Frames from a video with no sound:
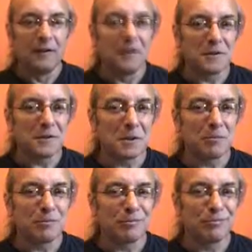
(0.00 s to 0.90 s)
So there's
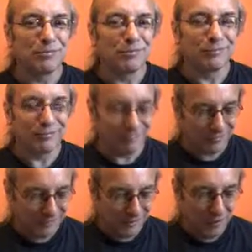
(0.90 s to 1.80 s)
some
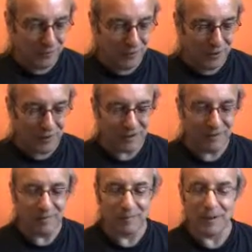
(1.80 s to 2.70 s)
stuff here
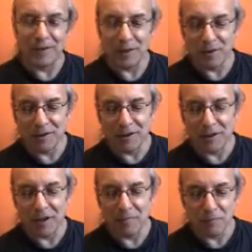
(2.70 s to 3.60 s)
I think
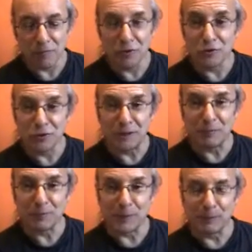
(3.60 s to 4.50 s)
you should have
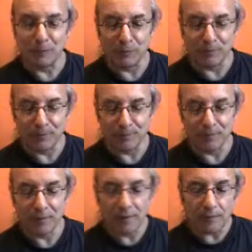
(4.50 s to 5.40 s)
a problem with.
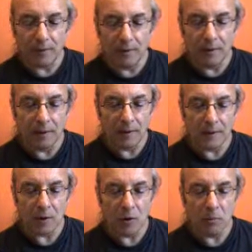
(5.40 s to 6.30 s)

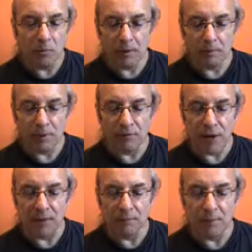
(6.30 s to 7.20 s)
It's all
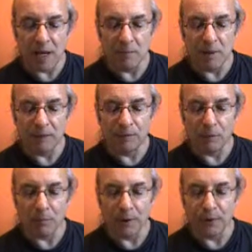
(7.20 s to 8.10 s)
pervaded by me
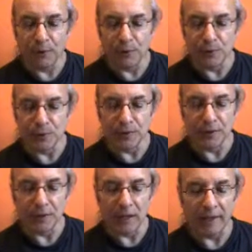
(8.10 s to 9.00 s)
for my own
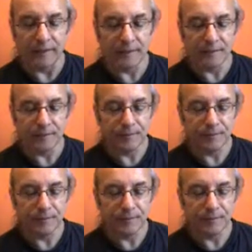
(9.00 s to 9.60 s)
delight.